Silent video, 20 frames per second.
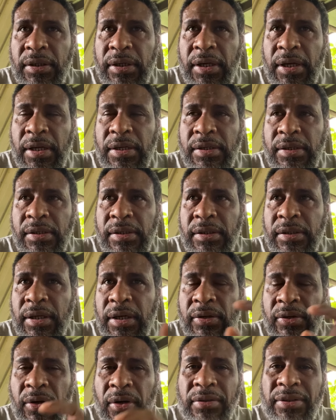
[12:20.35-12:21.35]
It's the
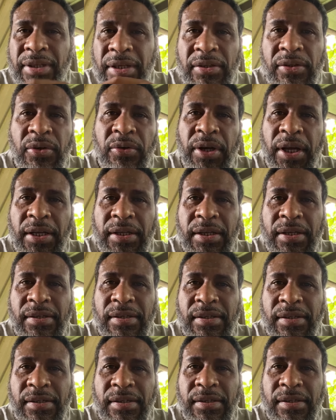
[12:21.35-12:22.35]
content
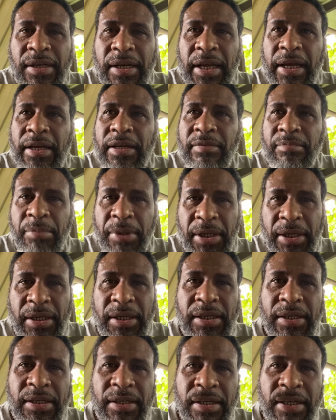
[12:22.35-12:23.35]
creators like me
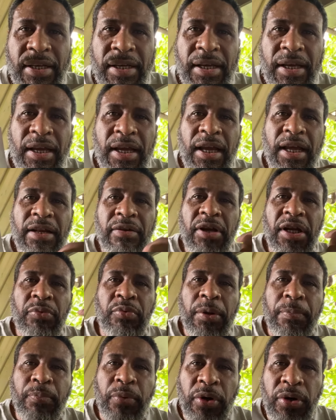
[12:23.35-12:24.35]
that
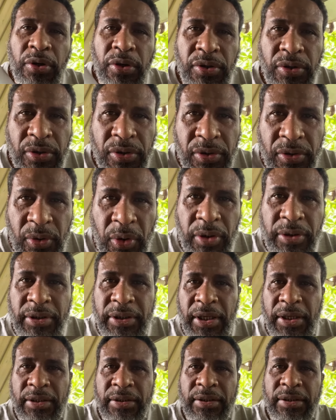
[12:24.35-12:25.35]
we produce
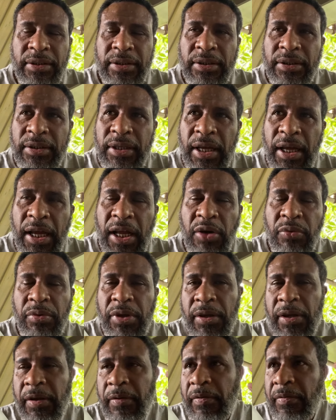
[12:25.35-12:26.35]
content,
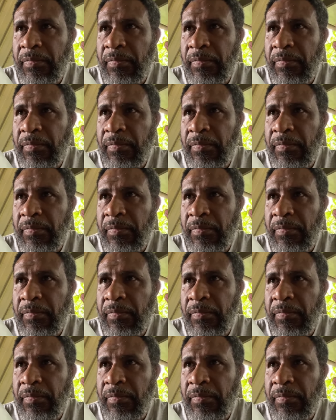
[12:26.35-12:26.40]
and